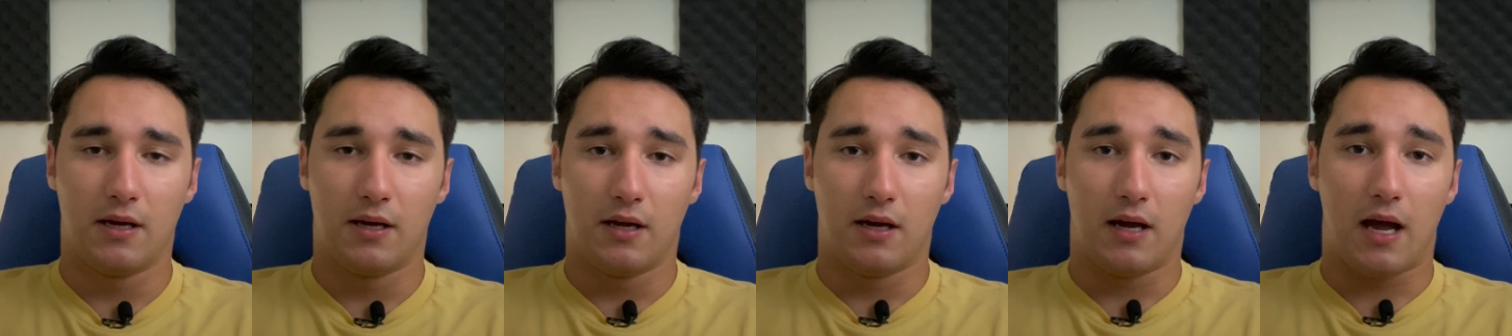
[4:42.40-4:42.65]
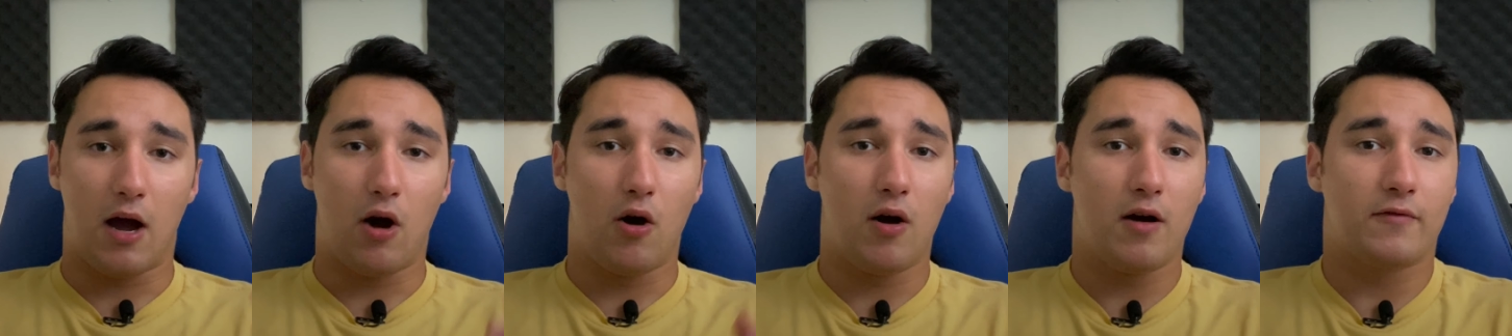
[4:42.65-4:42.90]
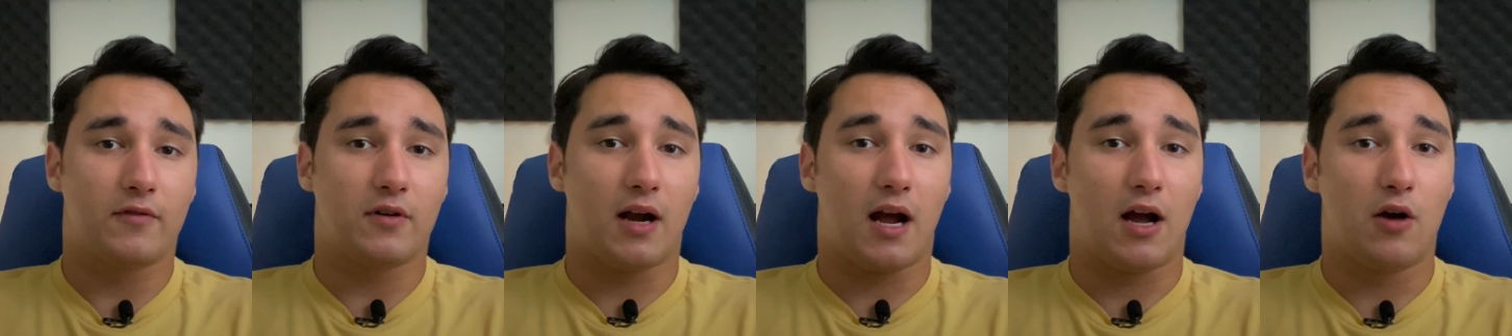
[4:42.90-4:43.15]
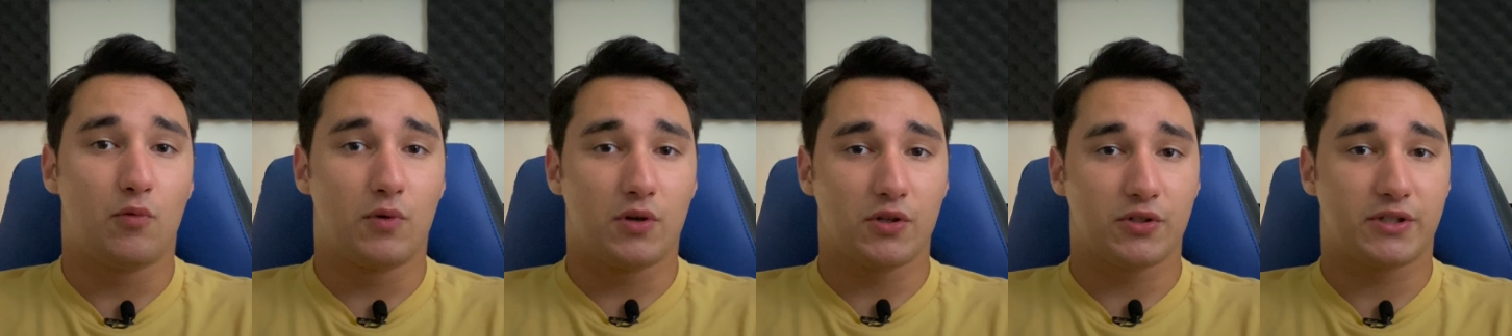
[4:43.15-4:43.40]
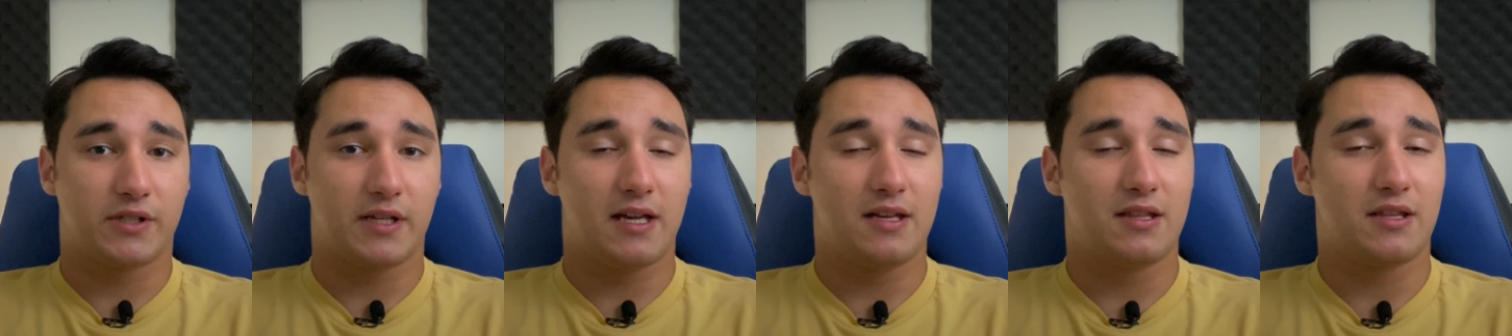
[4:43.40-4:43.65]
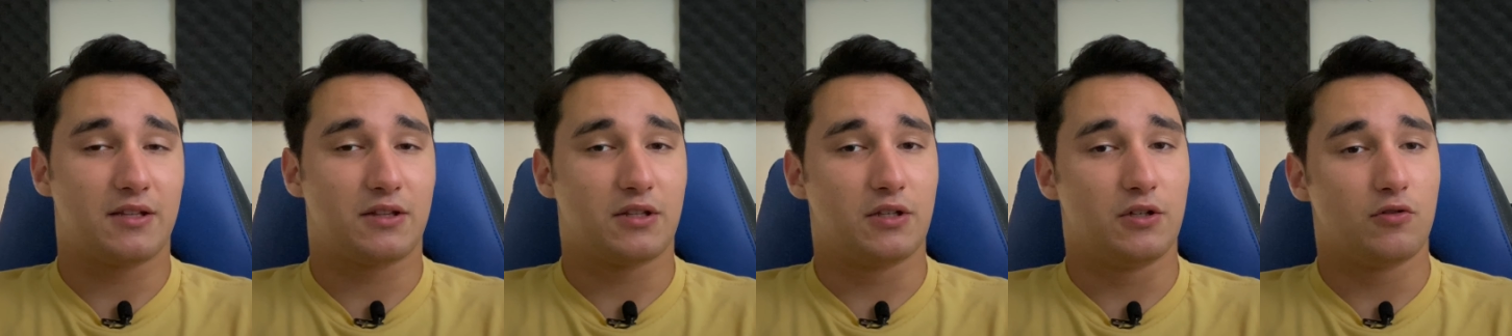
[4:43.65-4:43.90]
However, I will say
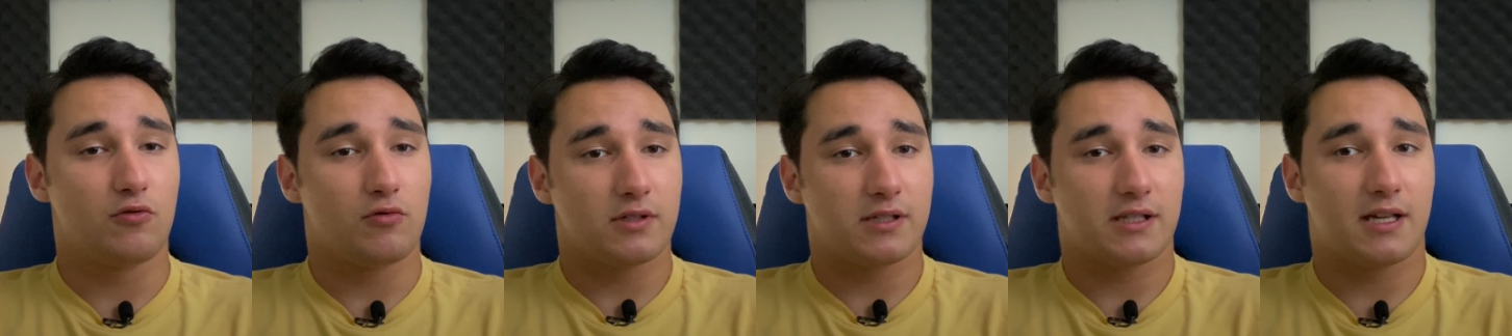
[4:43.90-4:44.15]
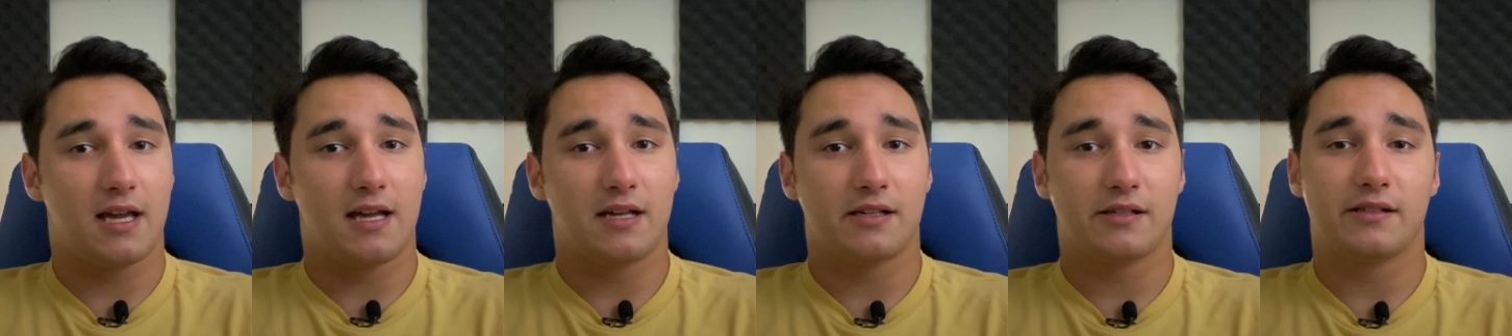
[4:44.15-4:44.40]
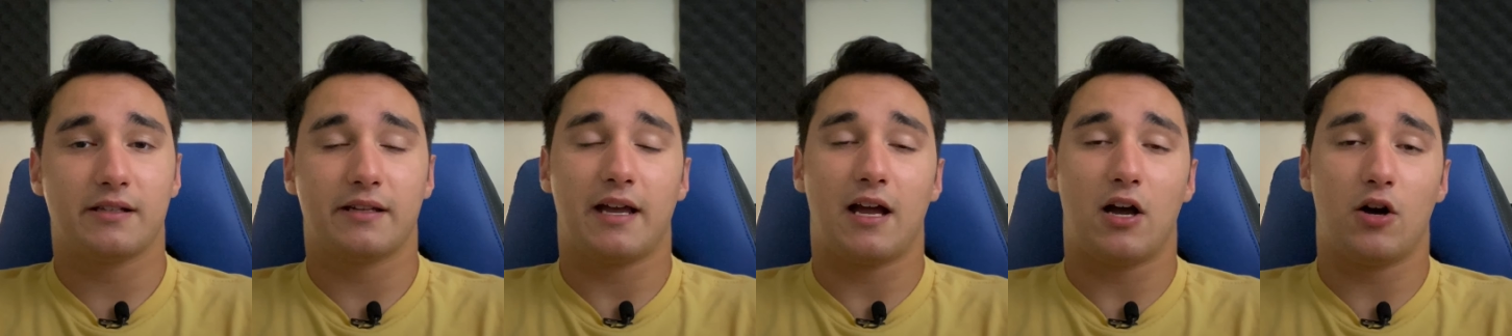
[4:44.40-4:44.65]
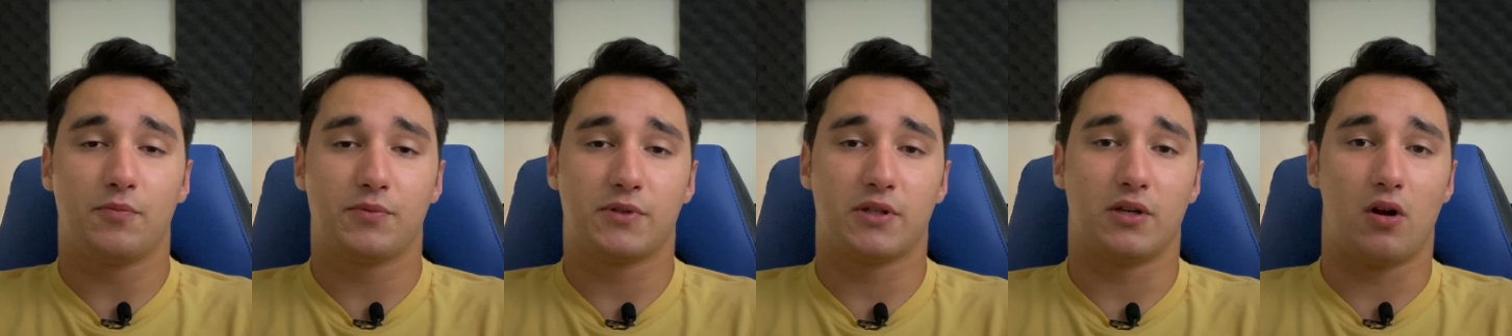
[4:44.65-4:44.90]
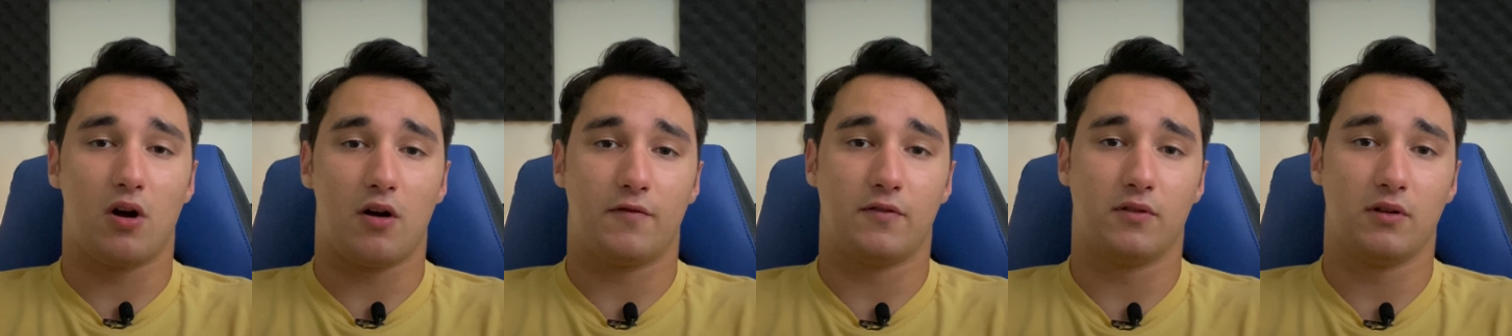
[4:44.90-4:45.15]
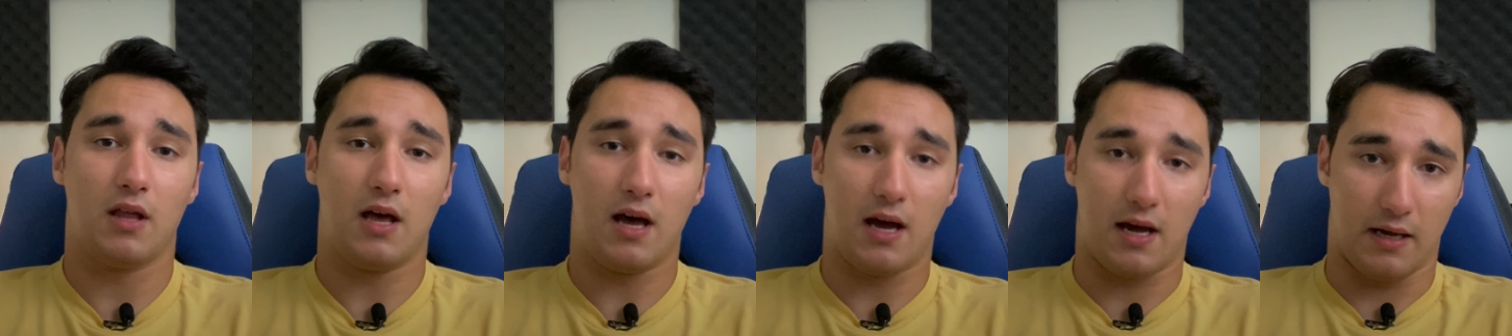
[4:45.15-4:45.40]
that the noise canceling helps an awful
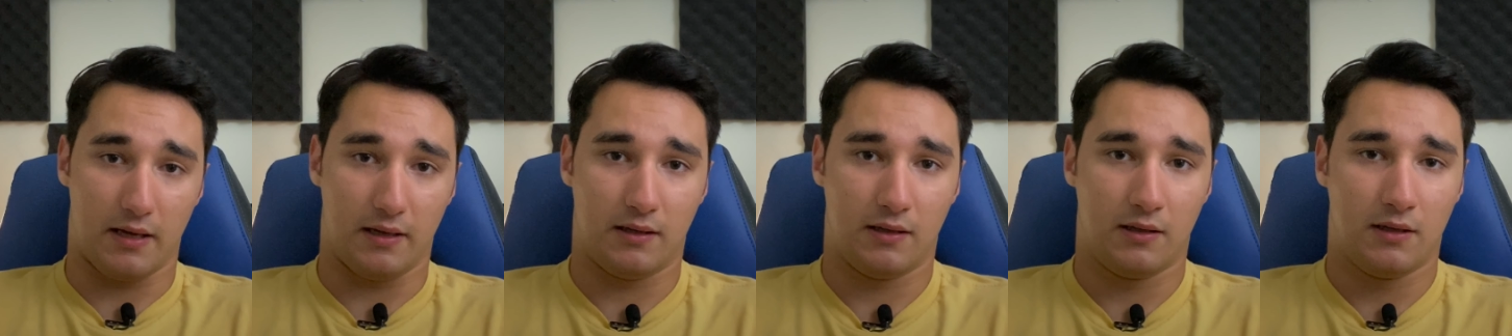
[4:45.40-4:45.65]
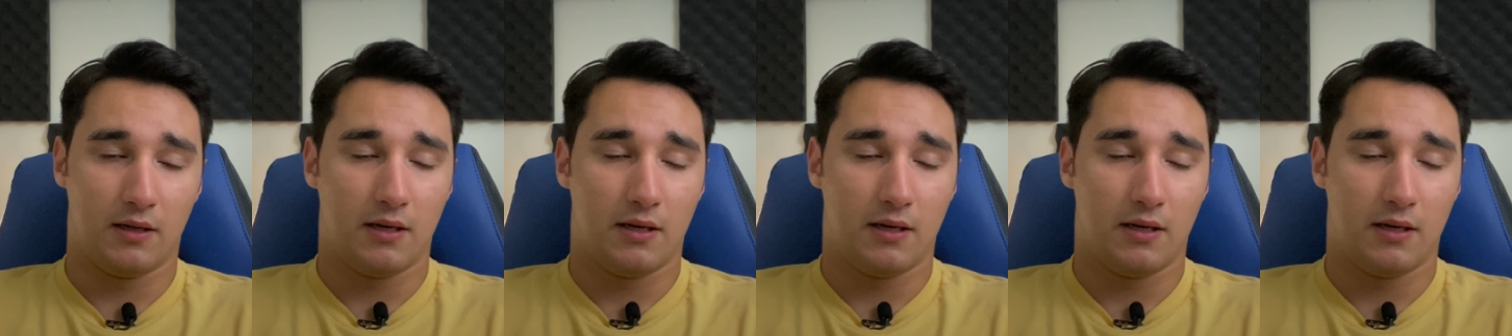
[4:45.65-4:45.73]
lot.